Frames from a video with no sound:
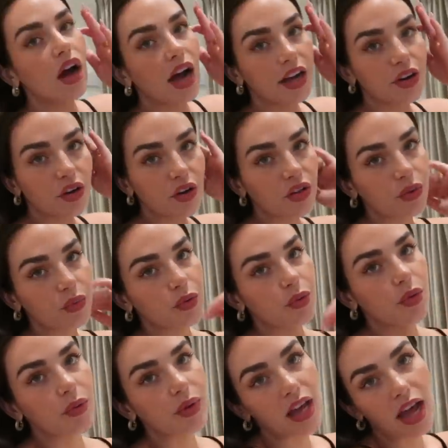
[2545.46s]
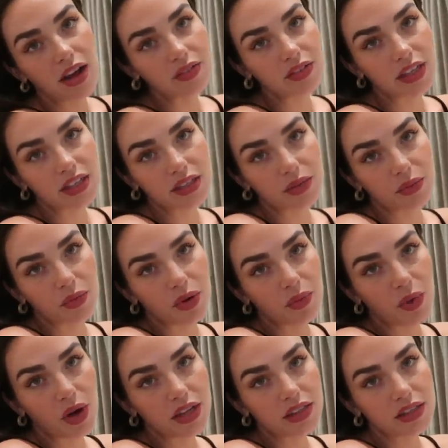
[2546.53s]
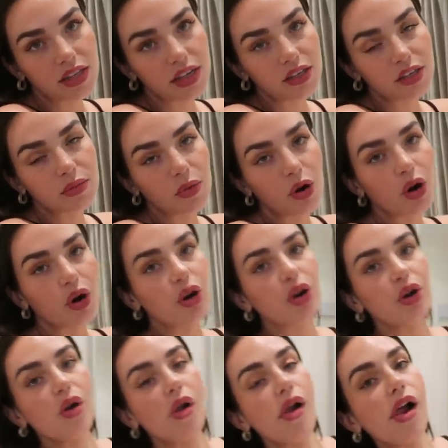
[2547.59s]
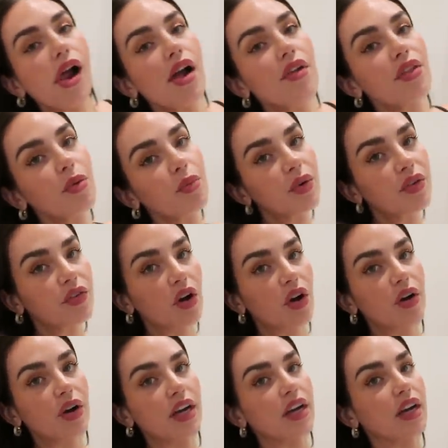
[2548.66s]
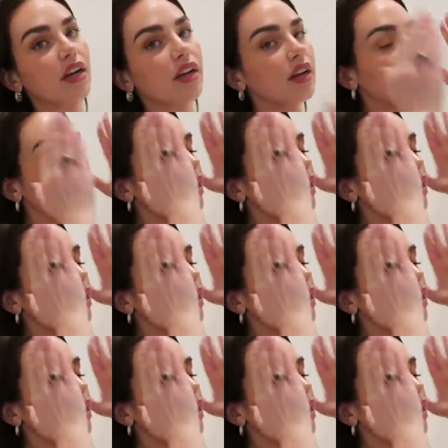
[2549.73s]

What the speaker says: I know that we'll probably have like some red wines there tomorrow. And then we're going